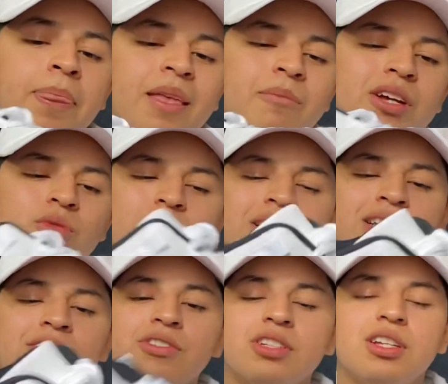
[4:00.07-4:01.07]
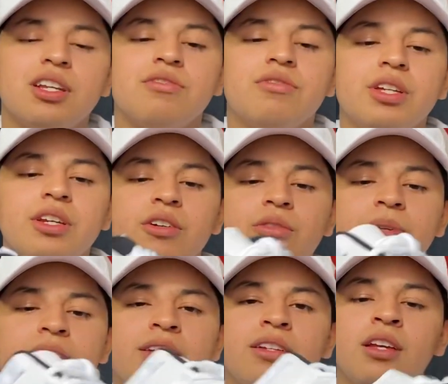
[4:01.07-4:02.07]
that's really it for today's video,
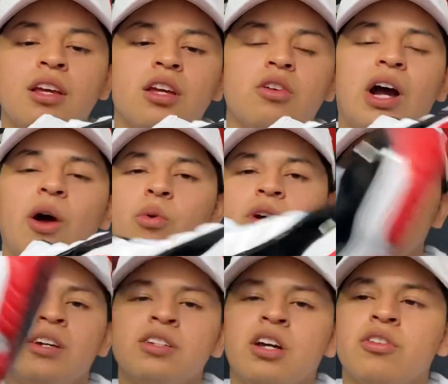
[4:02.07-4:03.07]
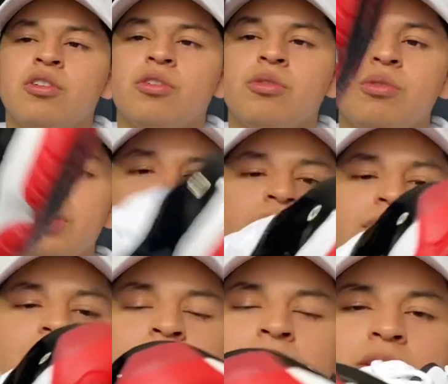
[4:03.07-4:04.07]
man. You know, I will let y'all know if
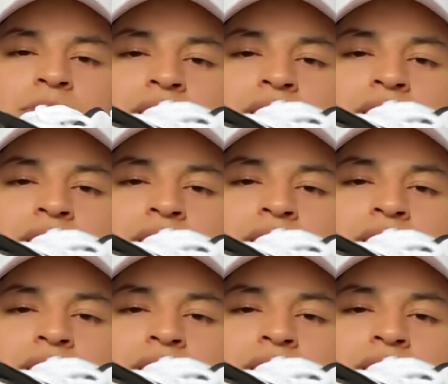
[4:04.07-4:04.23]
I'm going to be